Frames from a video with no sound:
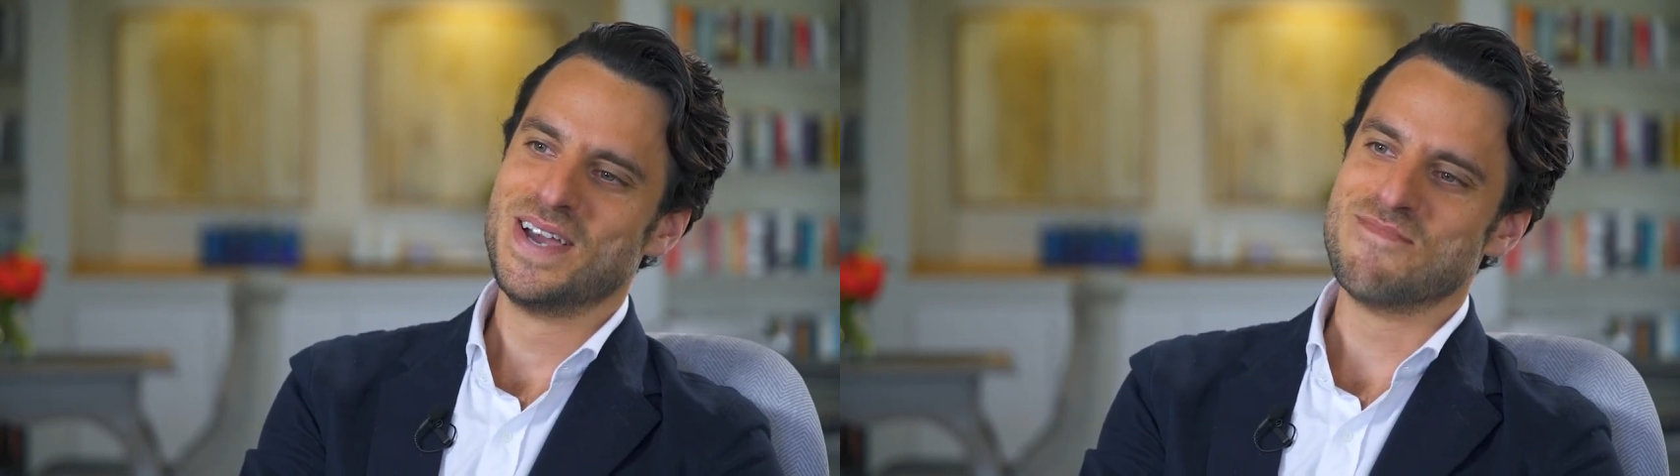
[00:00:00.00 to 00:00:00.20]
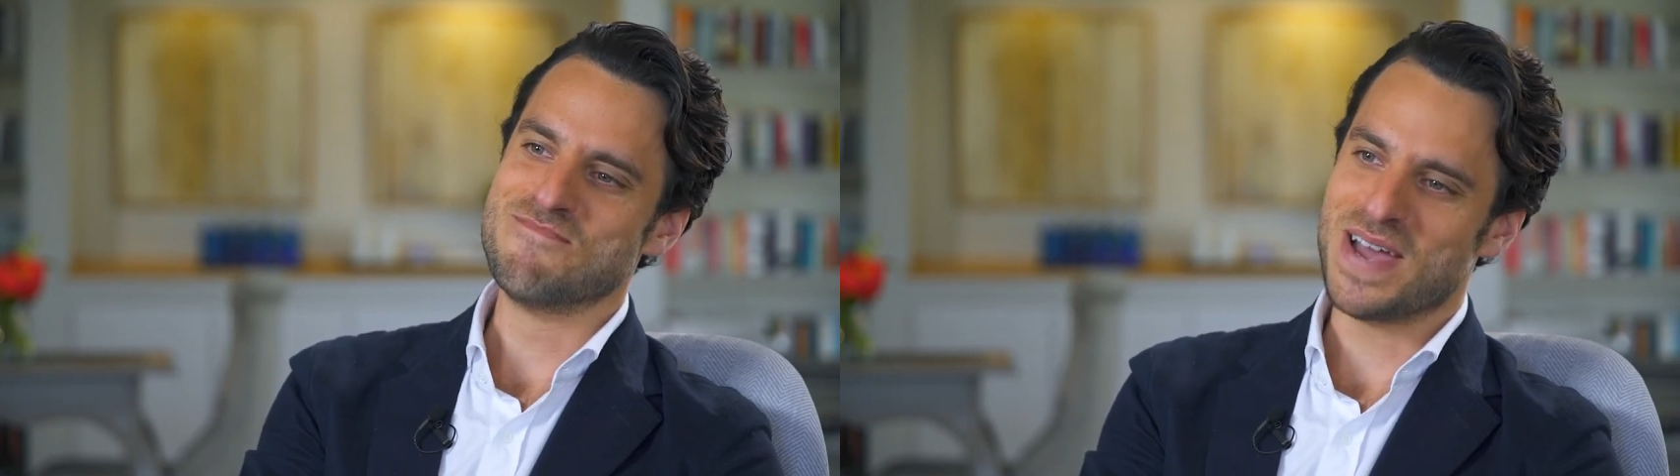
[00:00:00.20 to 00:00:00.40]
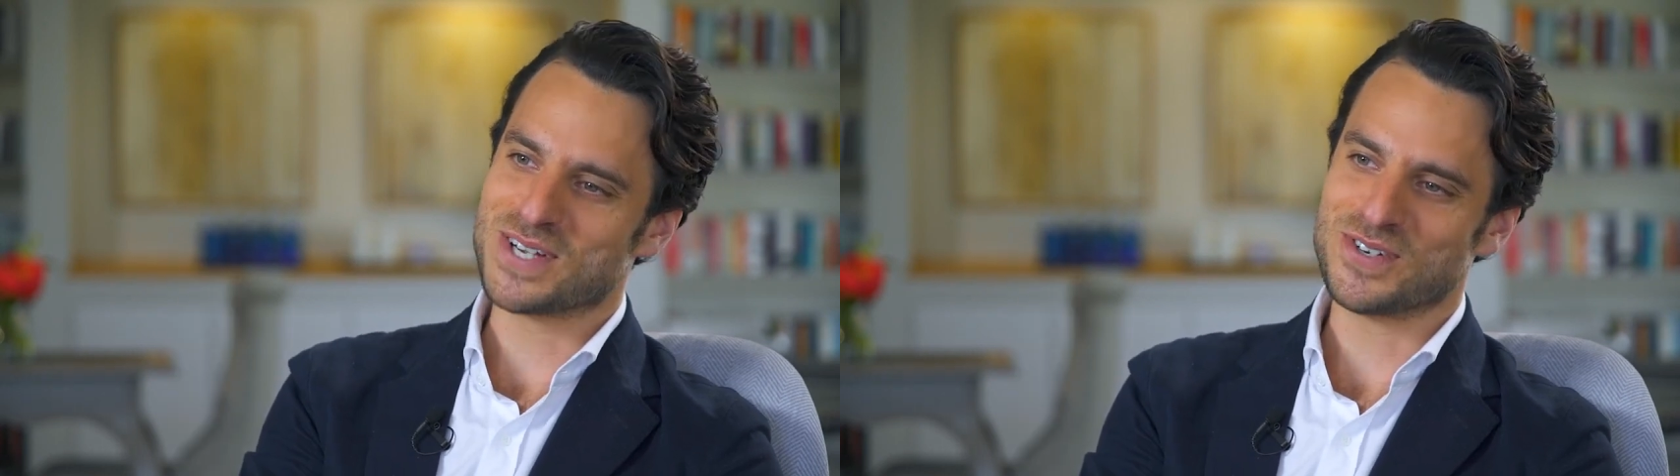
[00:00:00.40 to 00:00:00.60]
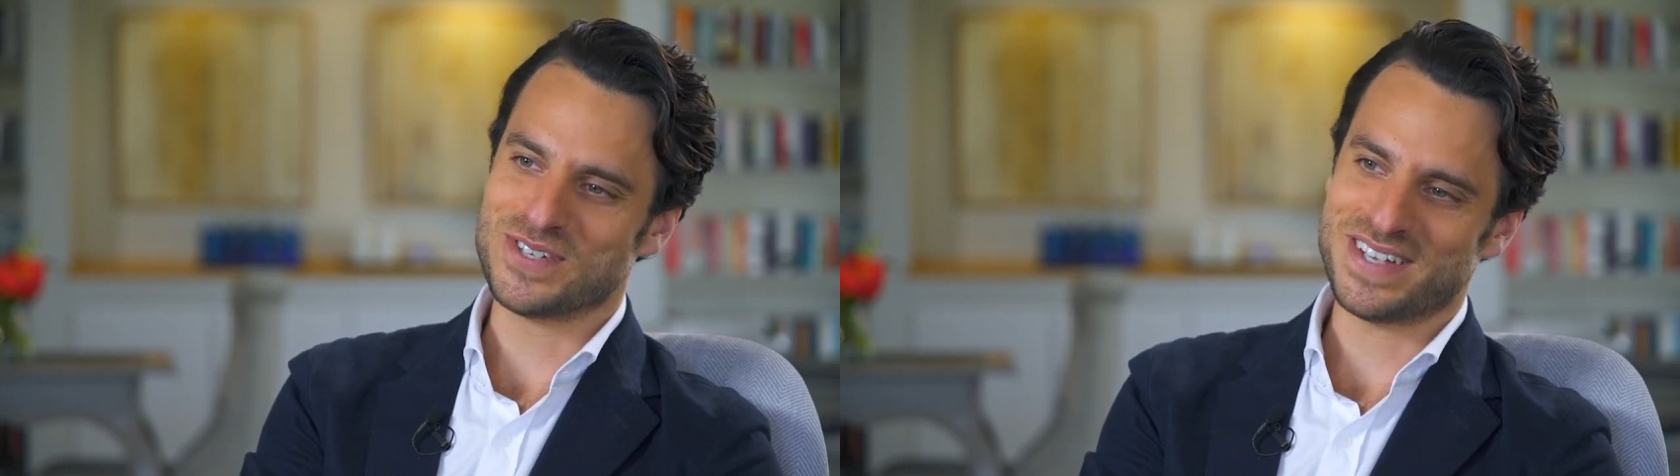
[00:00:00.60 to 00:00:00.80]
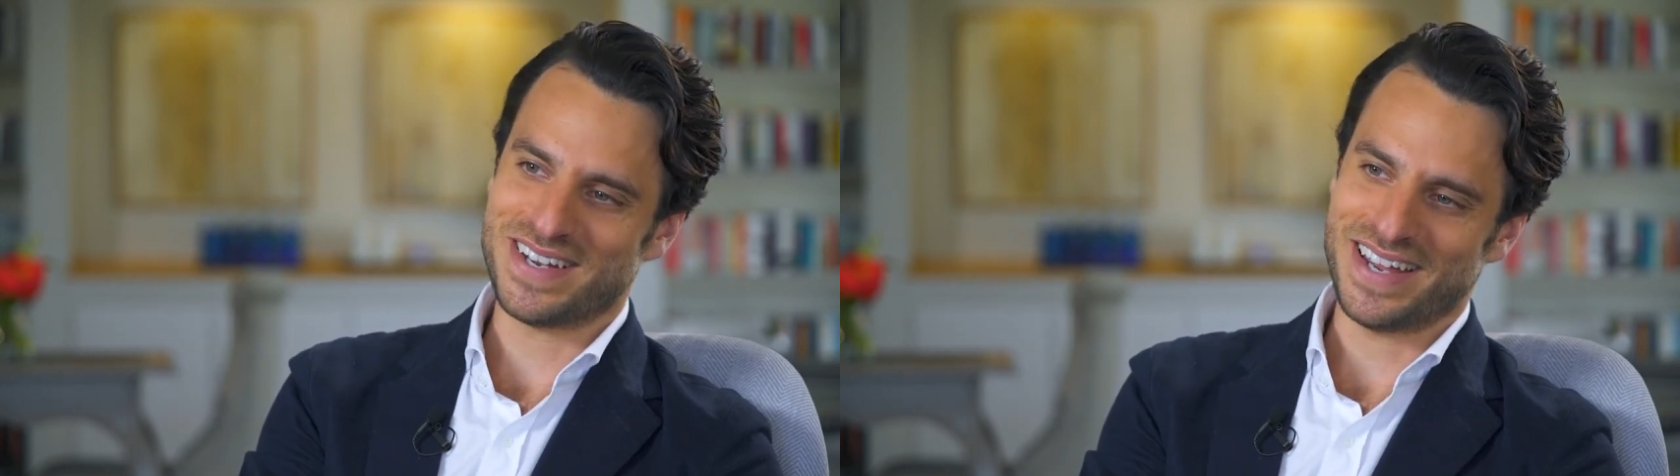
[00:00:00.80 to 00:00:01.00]

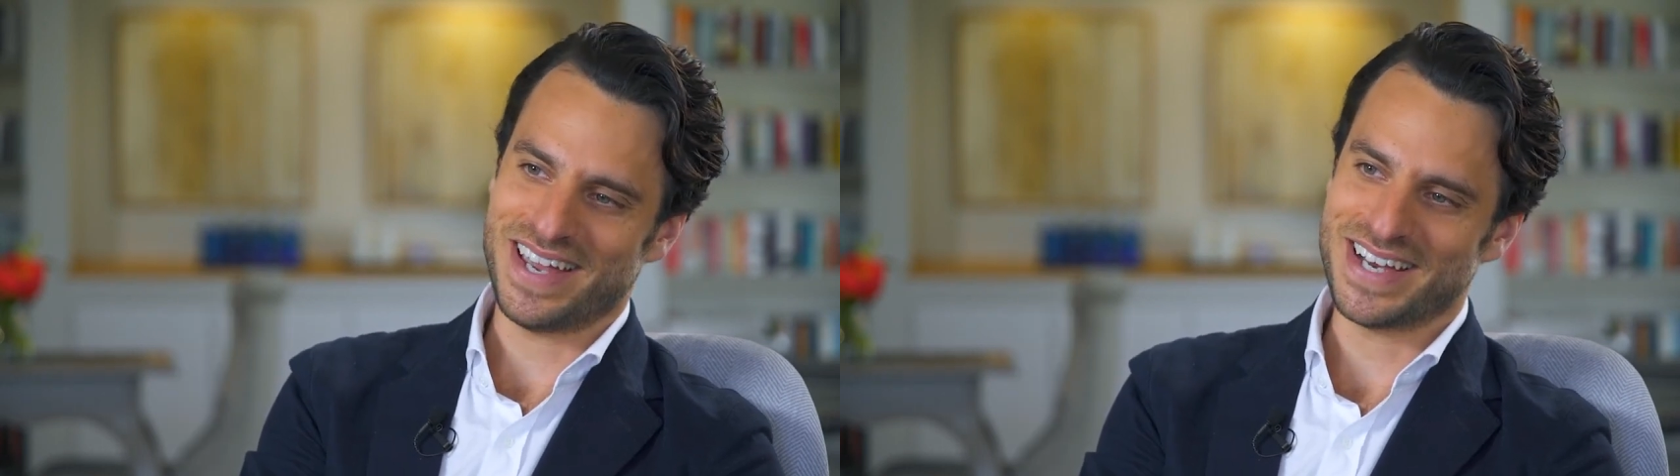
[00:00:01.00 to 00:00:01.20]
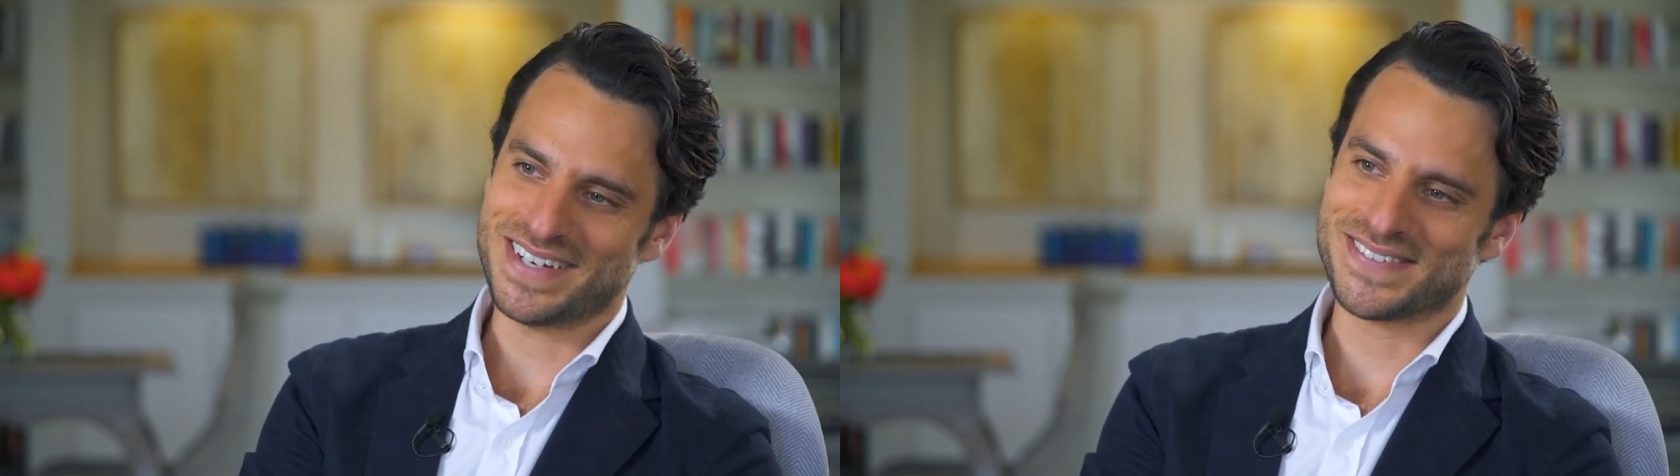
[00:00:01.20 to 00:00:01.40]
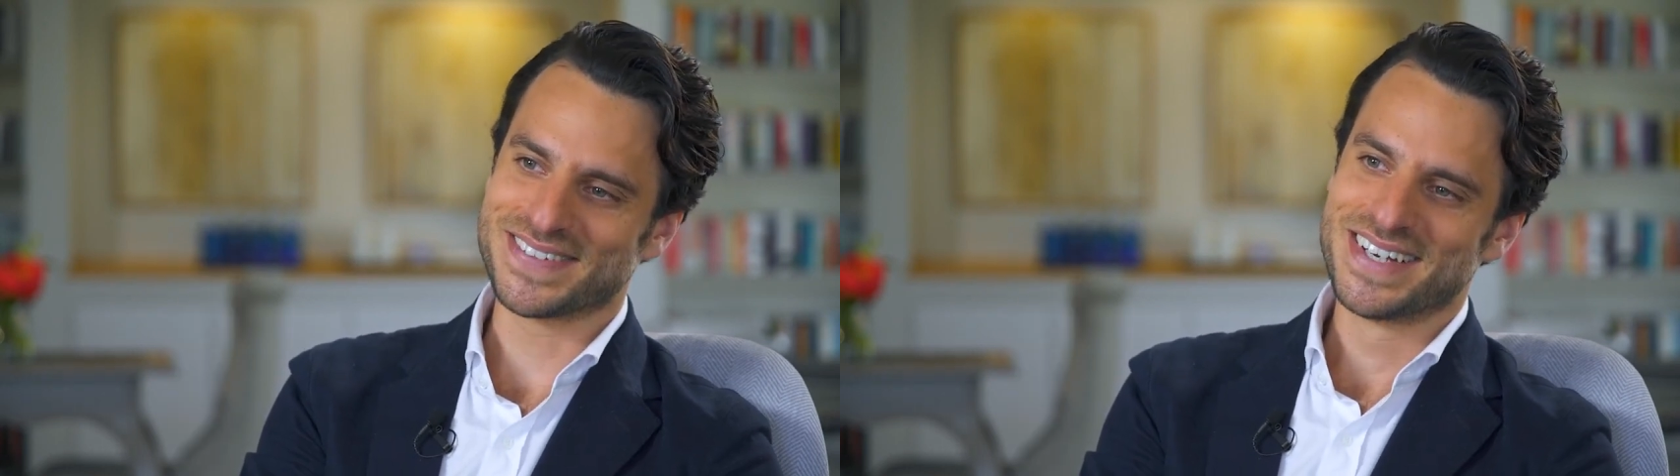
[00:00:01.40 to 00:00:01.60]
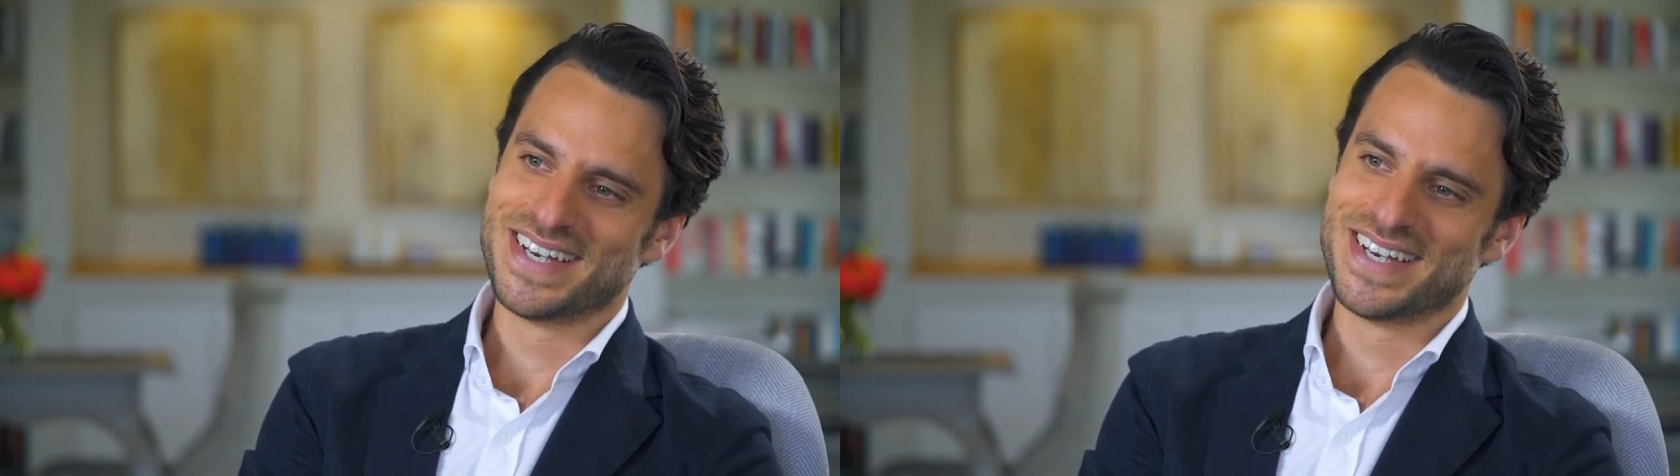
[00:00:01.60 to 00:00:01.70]
measured that I have